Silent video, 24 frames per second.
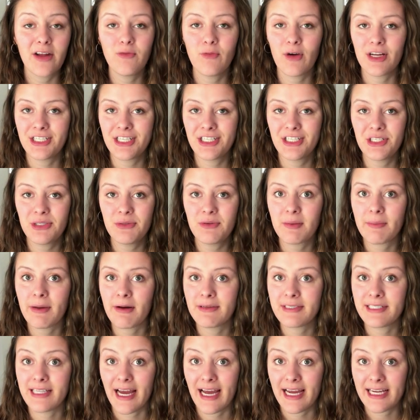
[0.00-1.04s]
and what to do
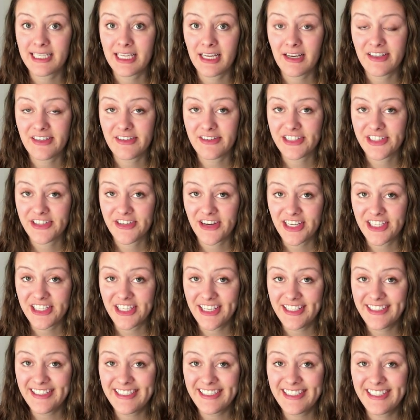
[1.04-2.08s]
about dietary
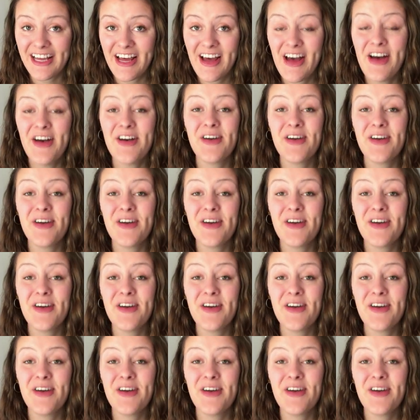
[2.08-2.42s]
restrictions?